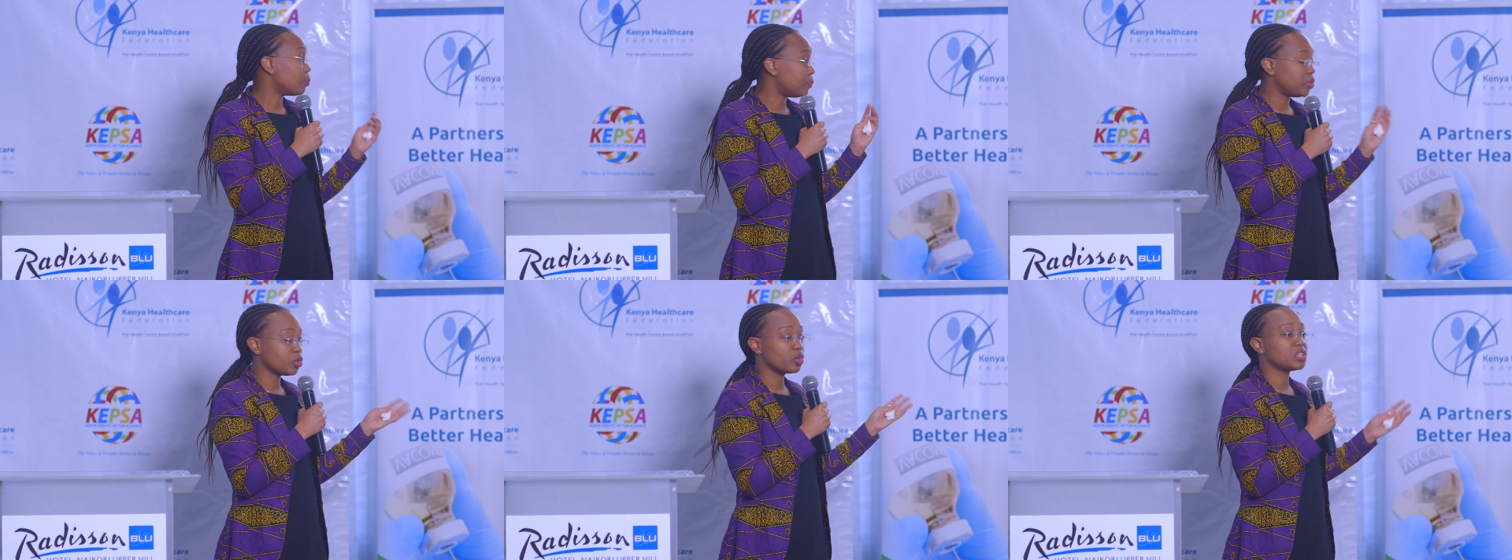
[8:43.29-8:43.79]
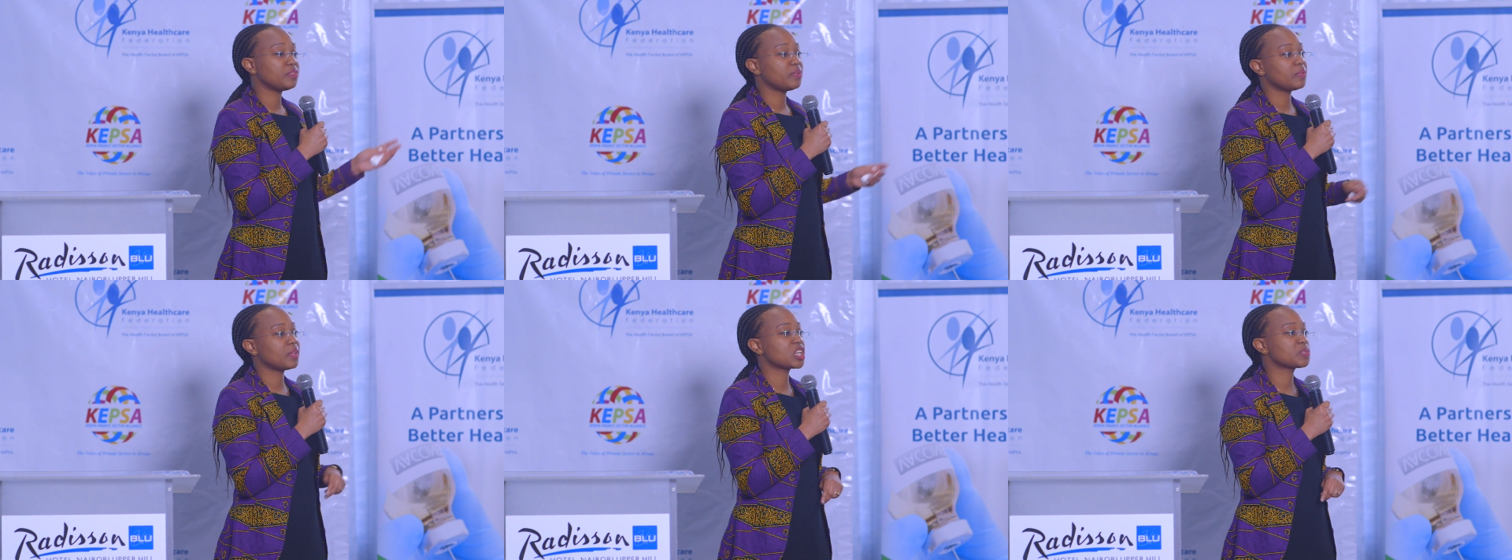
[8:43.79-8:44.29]
beyond
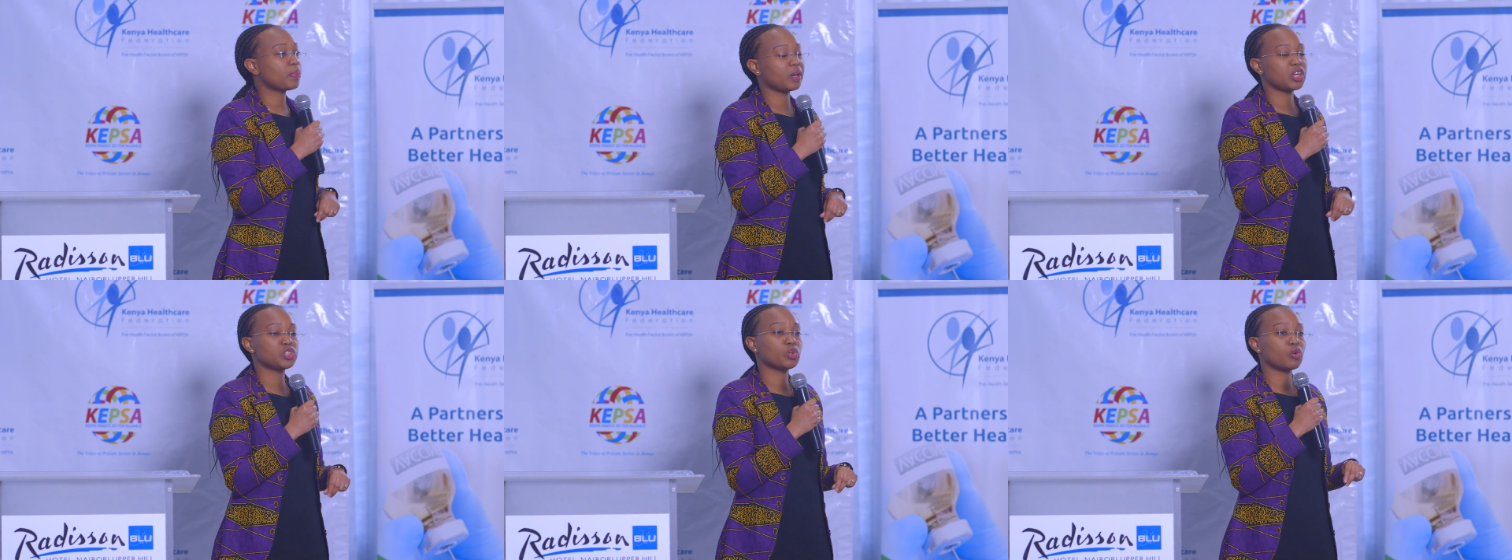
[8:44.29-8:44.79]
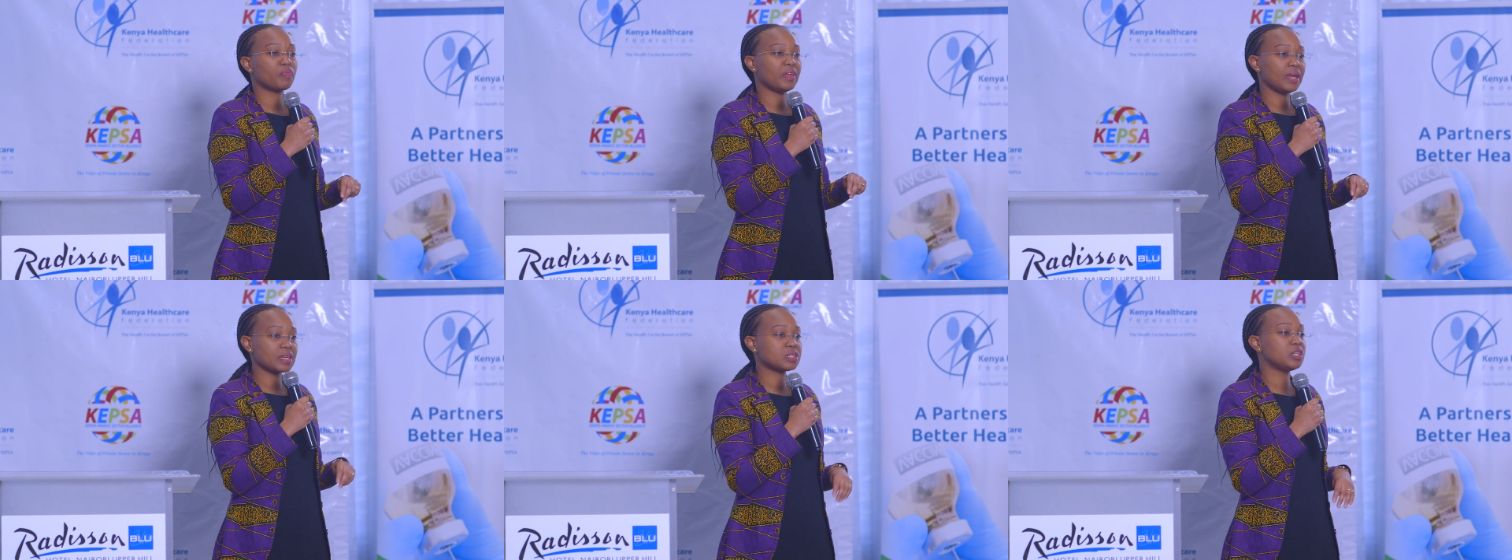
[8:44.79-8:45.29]
even the expiration of
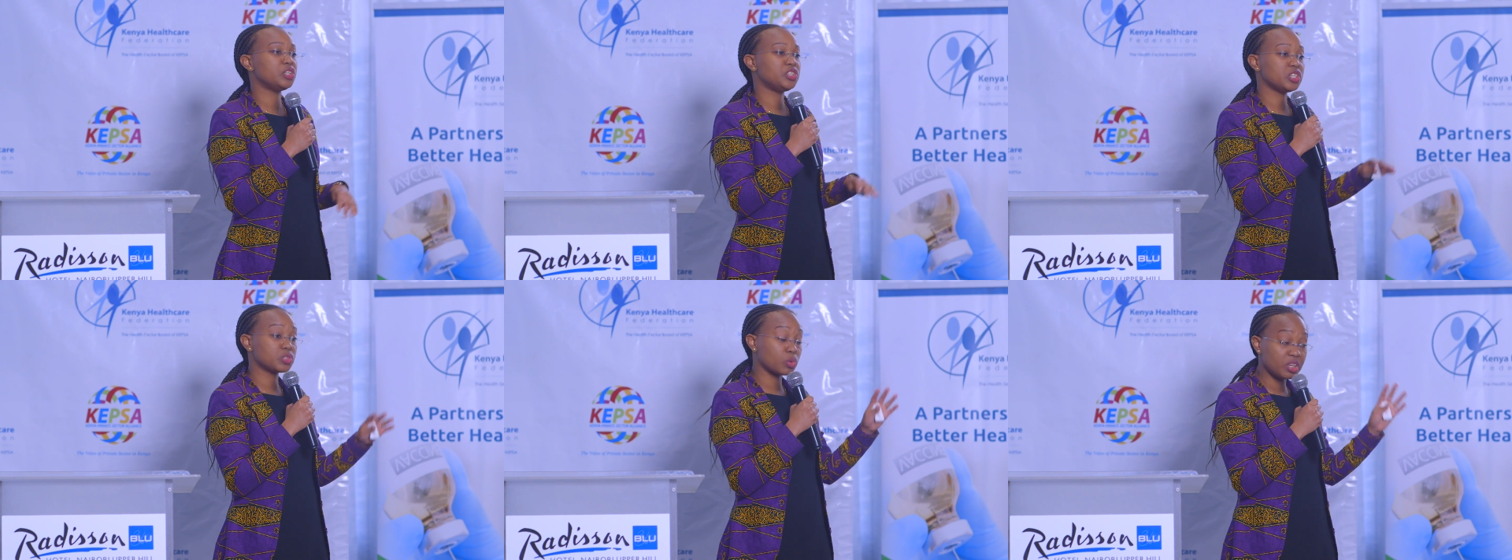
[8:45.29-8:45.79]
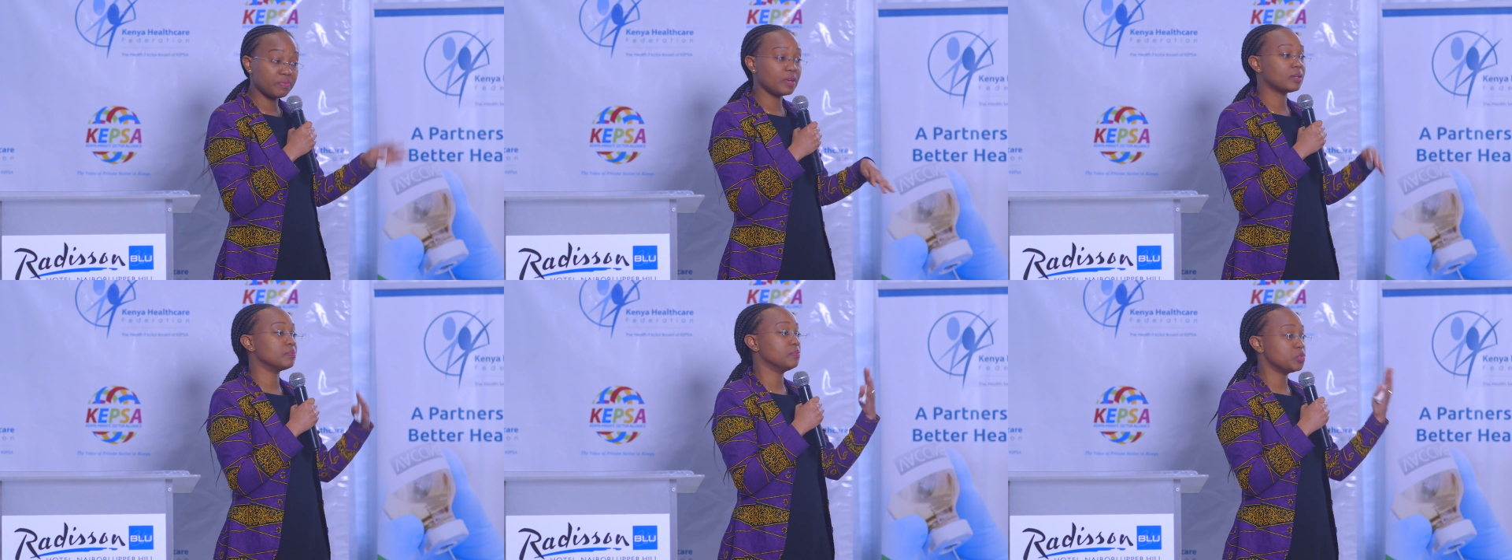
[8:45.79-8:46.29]
the SDGs, or
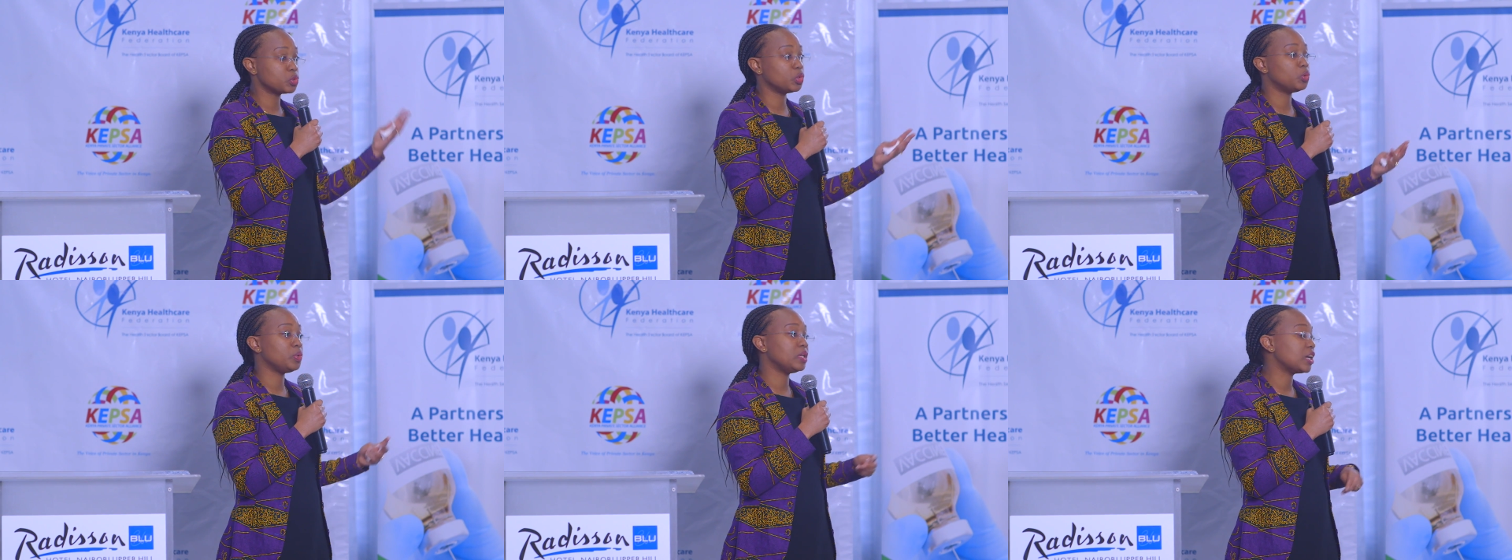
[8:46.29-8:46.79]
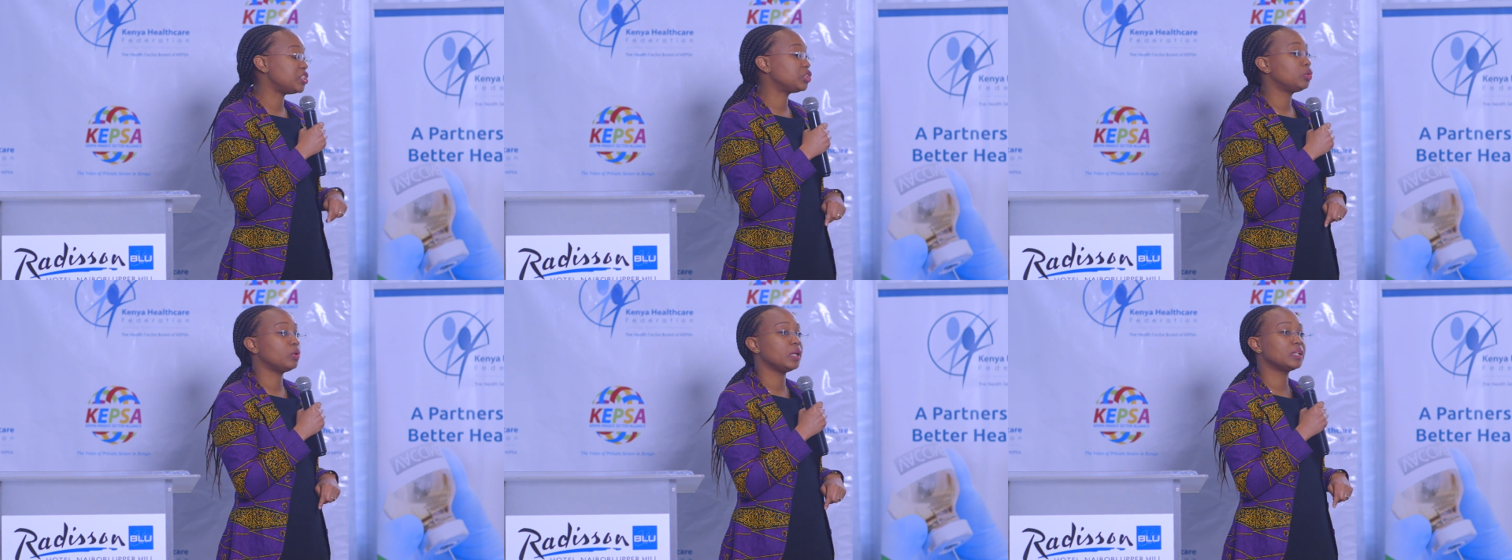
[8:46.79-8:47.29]
even should we
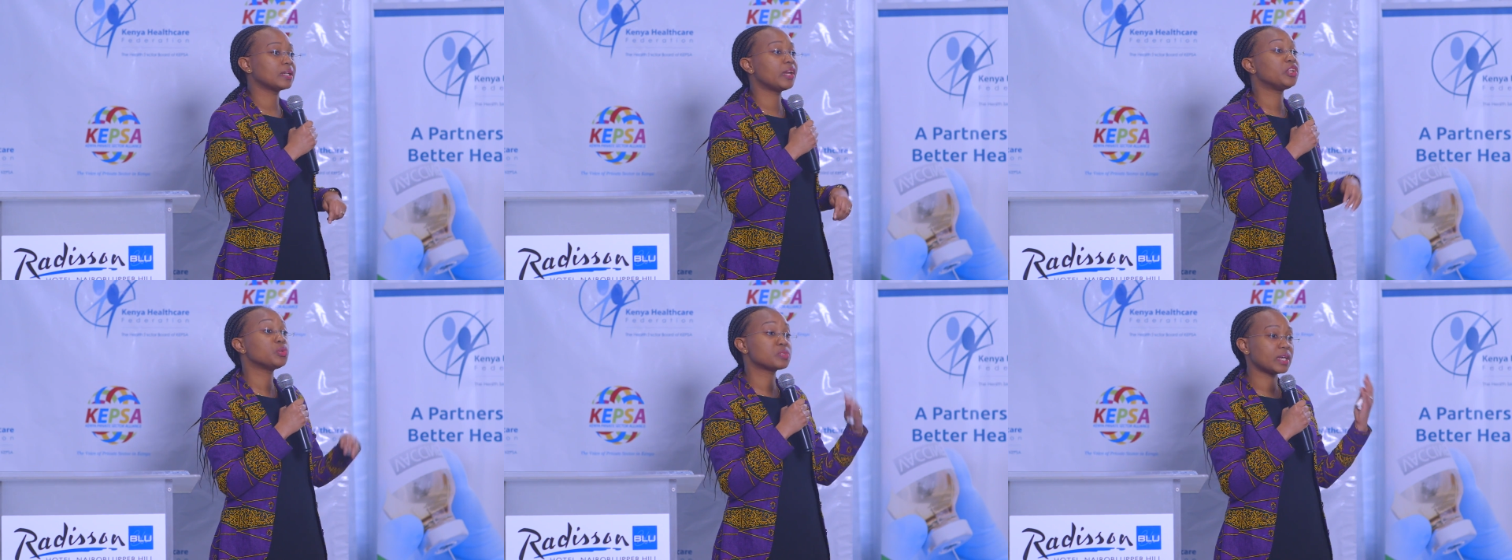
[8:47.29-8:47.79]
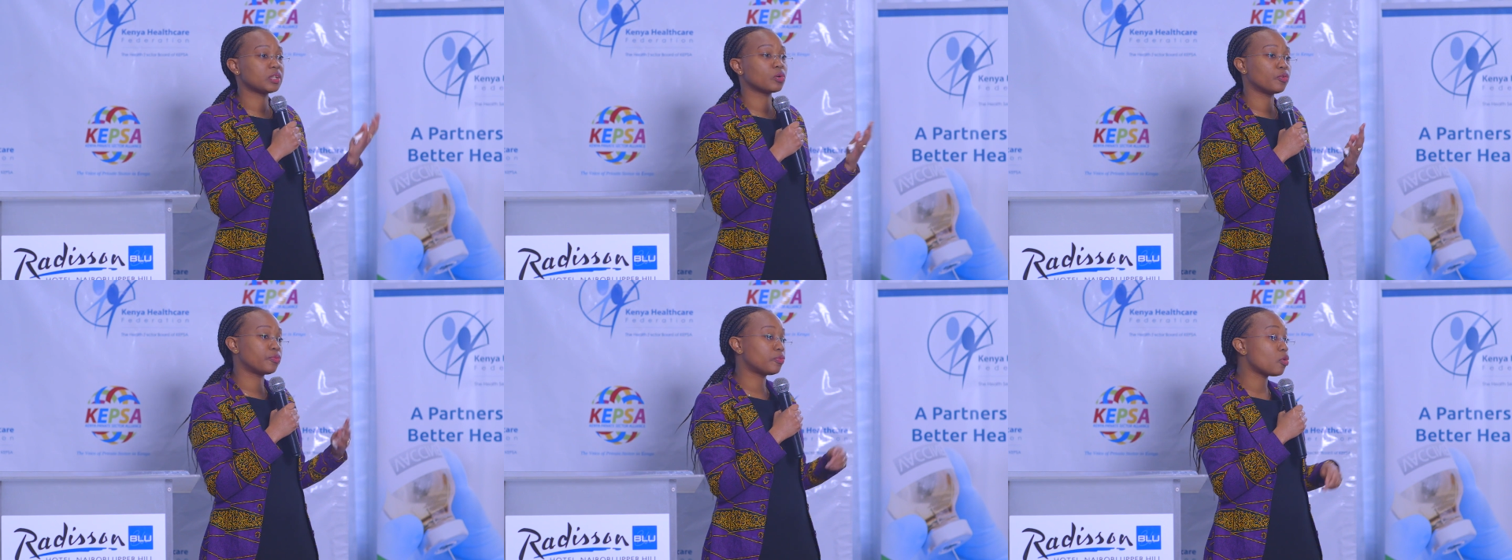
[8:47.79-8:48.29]
articulate a new set
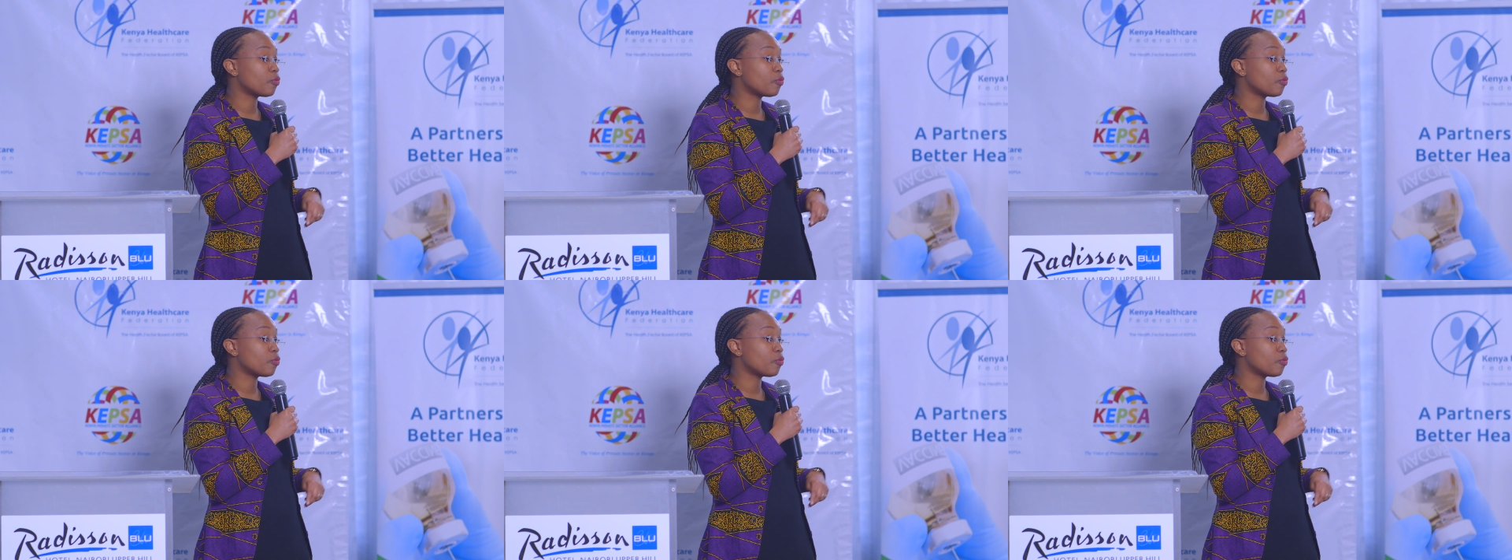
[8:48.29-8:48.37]
of